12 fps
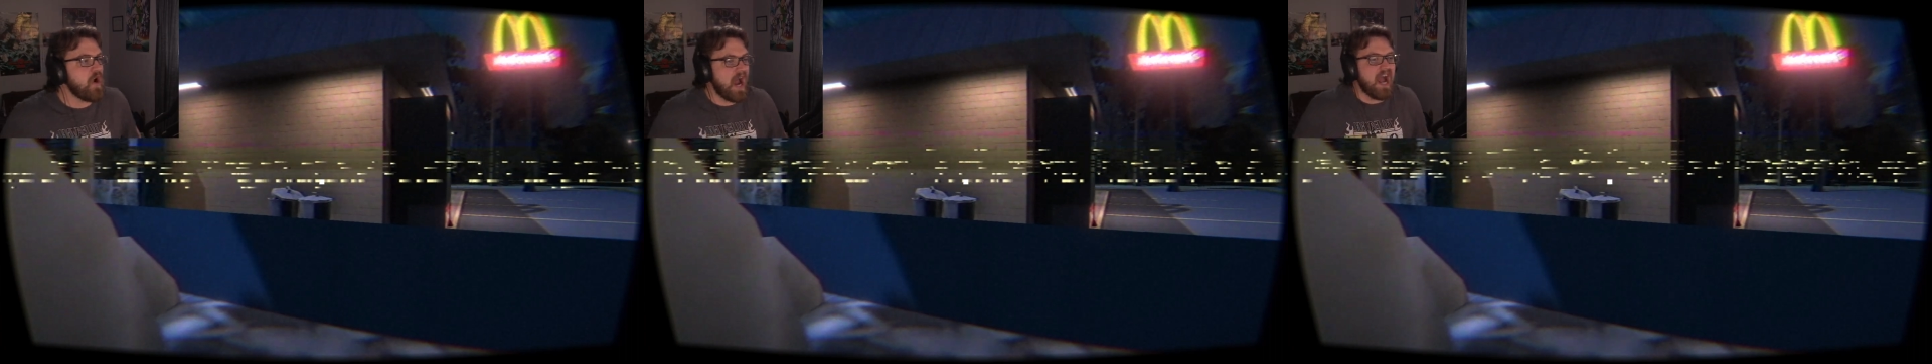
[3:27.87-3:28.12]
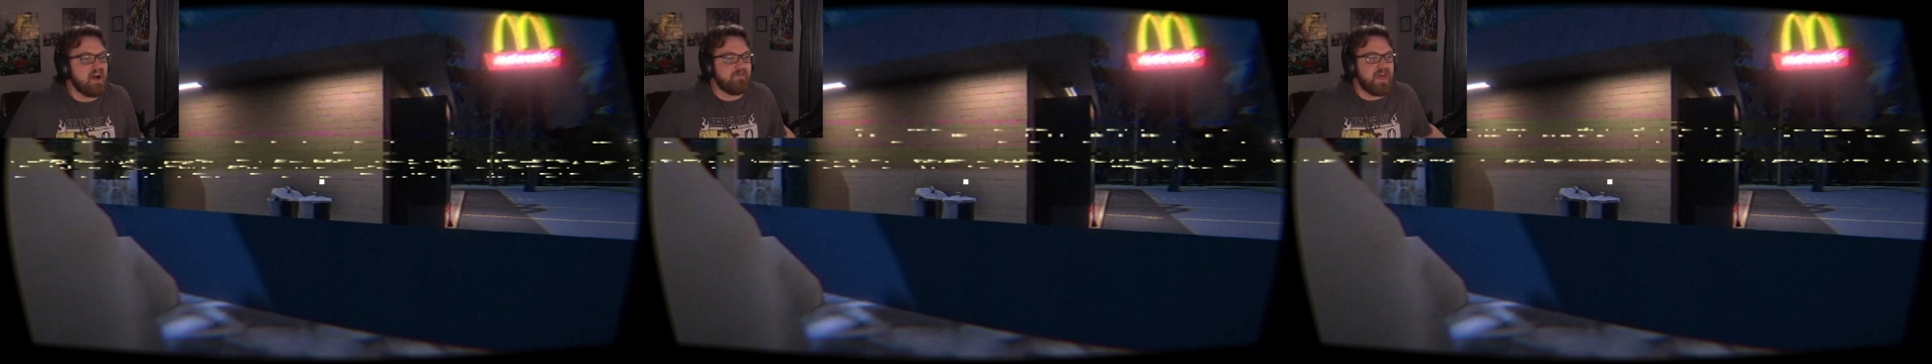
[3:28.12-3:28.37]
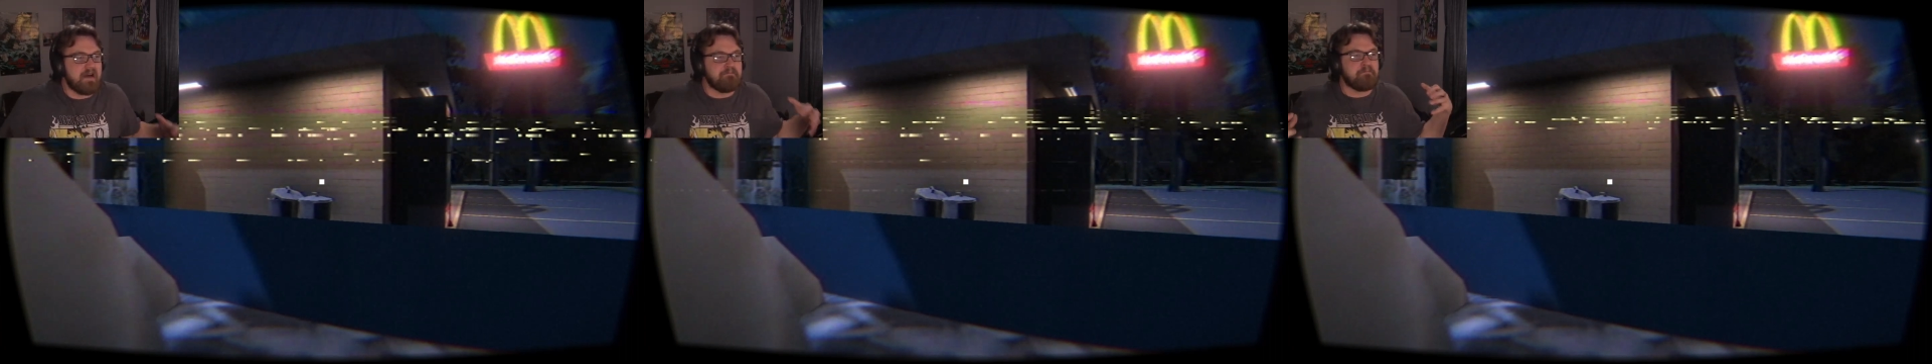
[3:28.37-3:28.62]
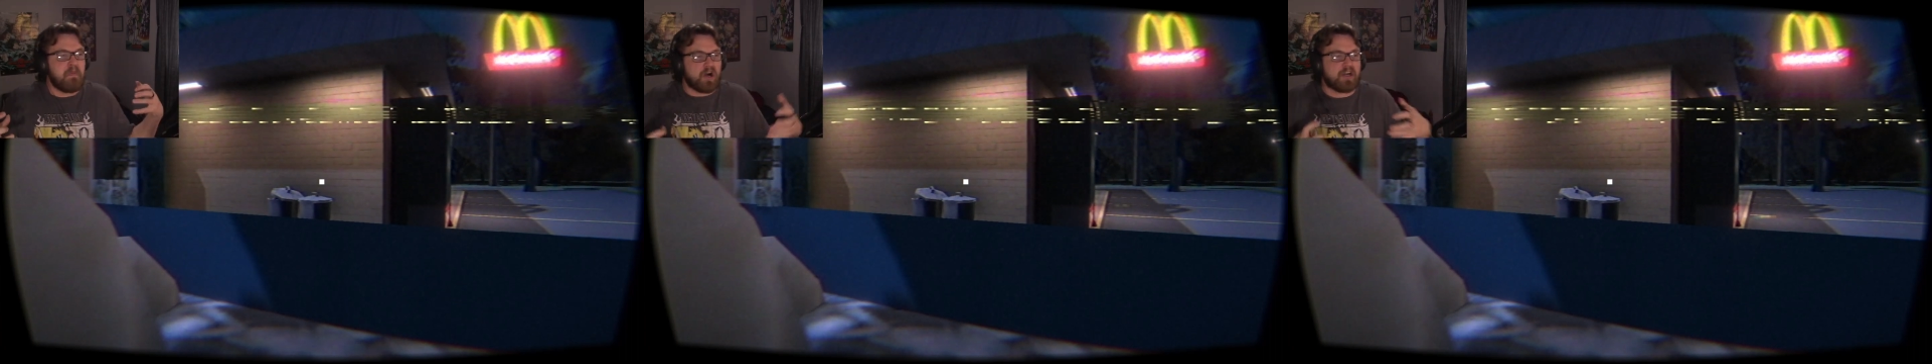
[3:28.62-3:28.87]
have that
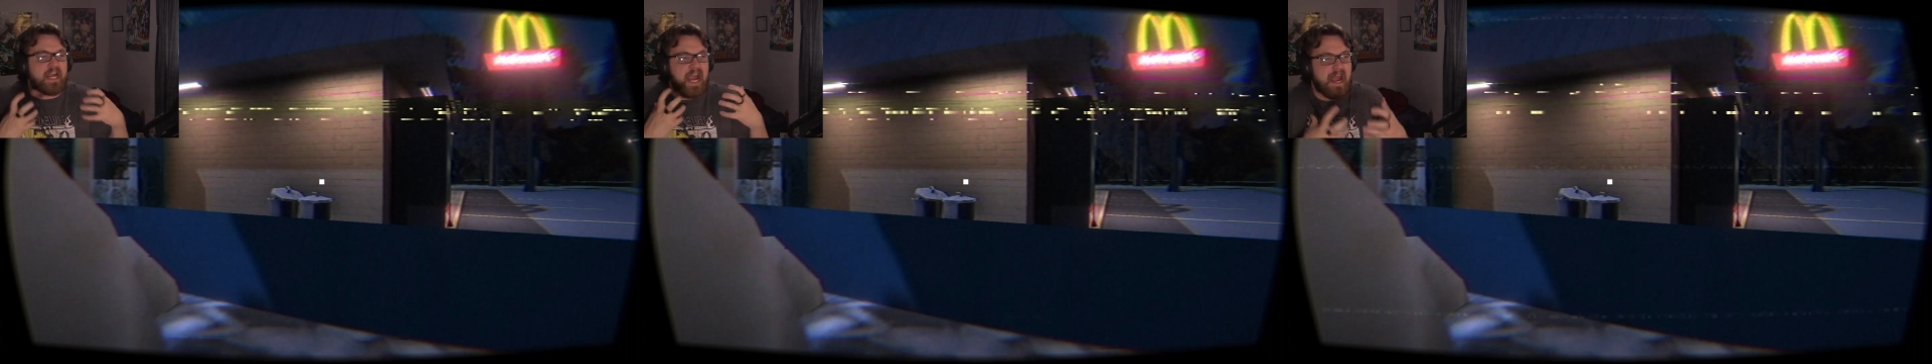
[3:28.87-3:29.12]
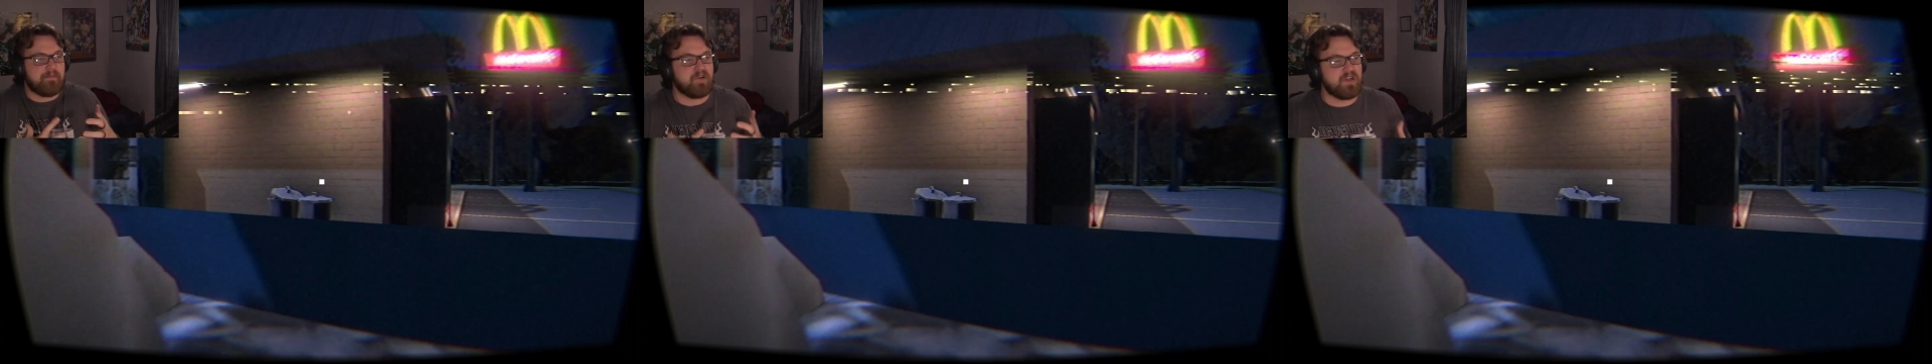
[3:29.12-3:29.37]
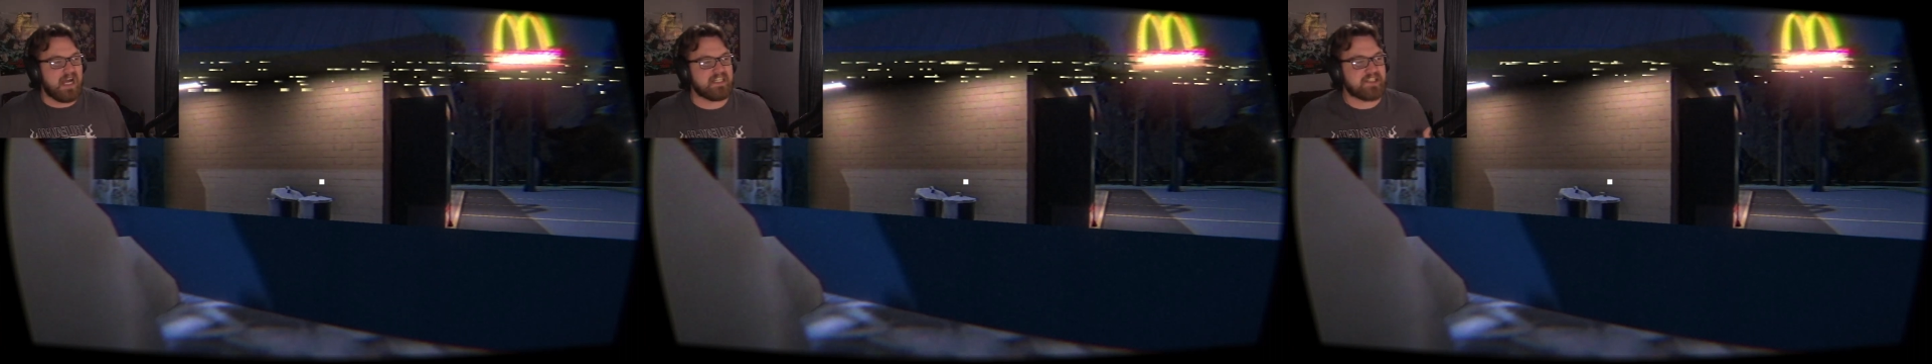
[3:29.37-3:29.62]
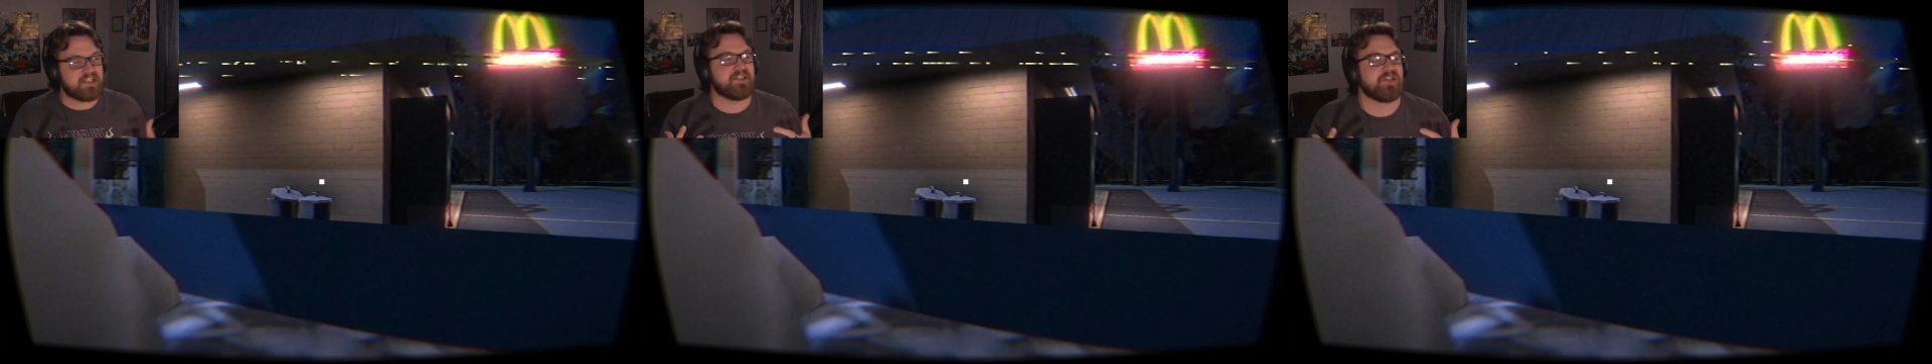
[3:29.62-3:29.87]
Mark
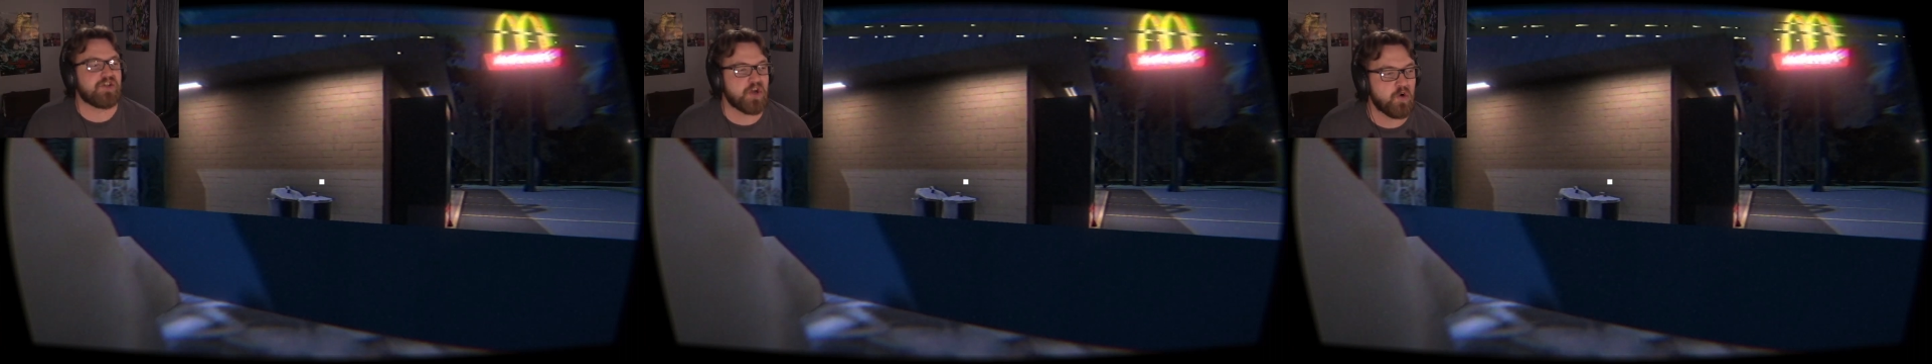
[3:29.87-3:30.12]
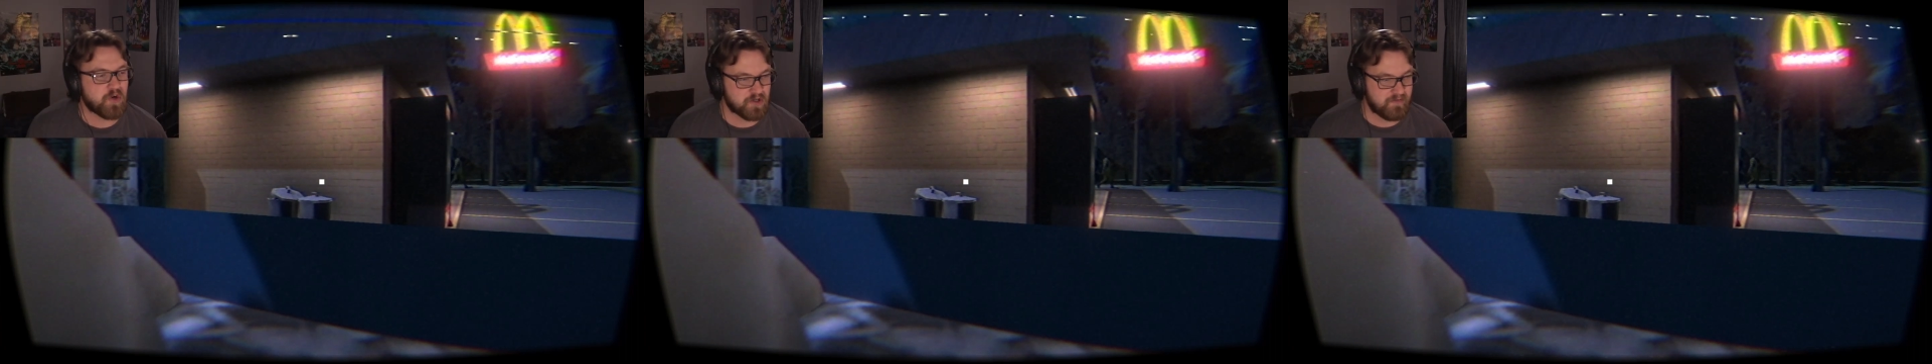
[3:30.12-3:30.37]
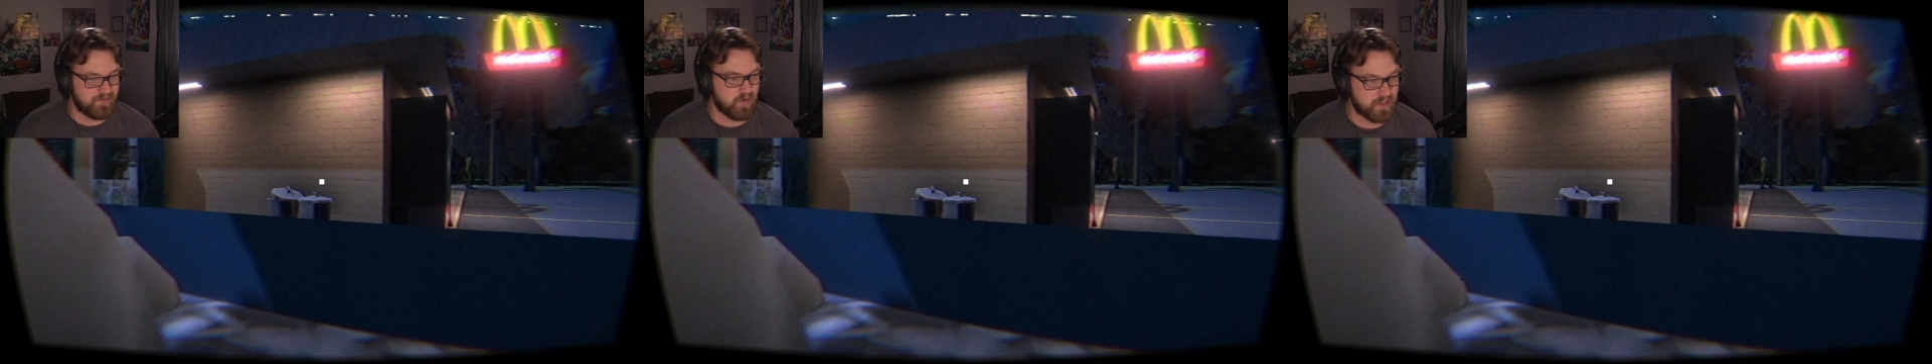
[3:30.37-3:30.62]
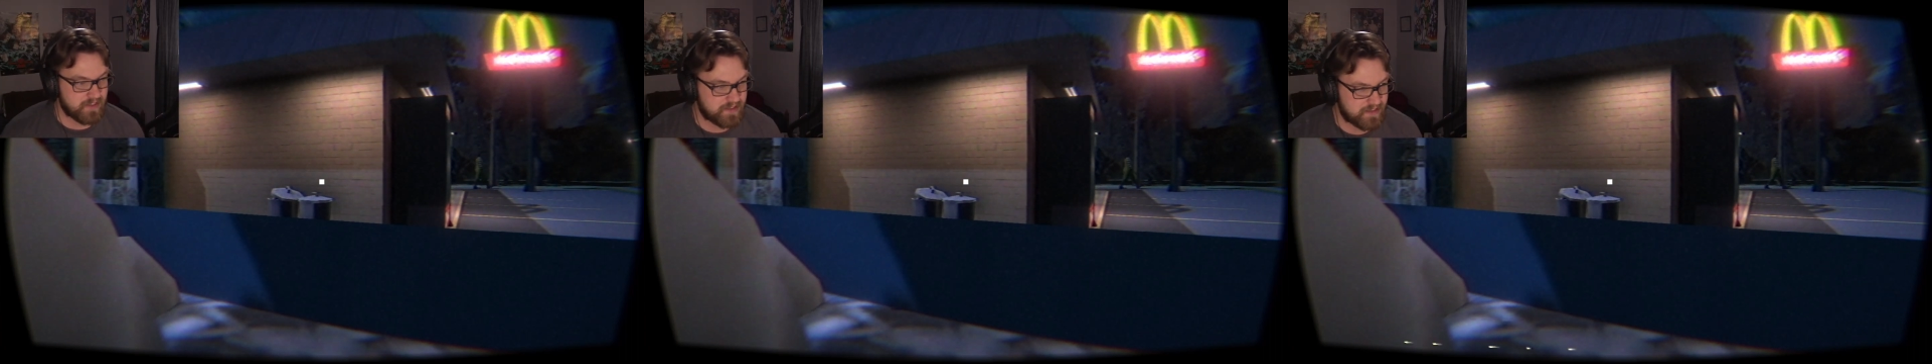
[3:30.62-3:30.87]
Hamill-esque Joker
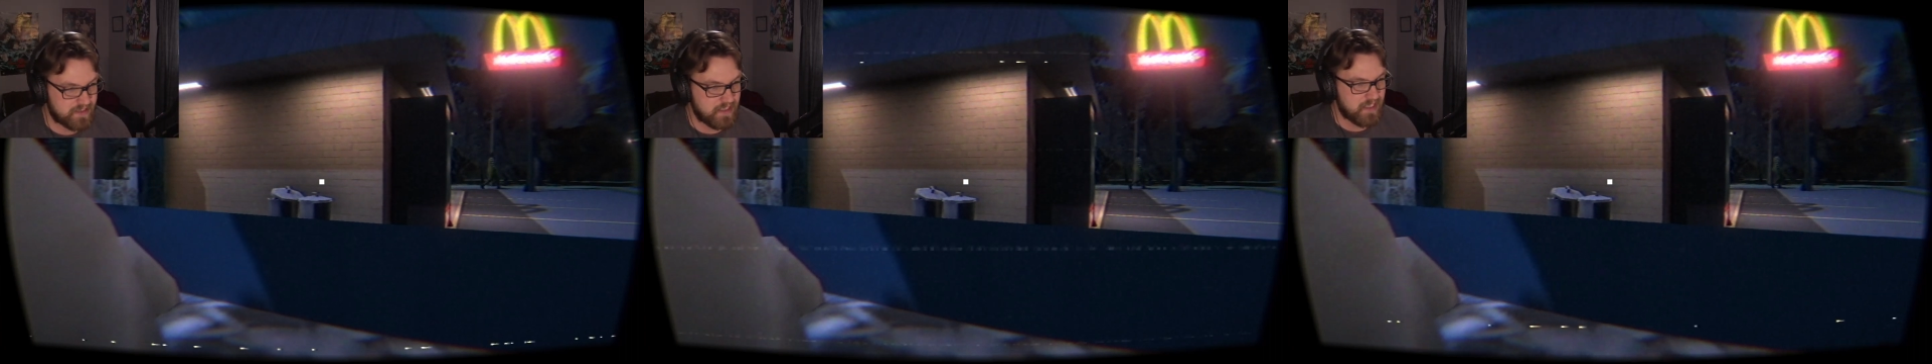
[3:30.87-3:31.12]
voice?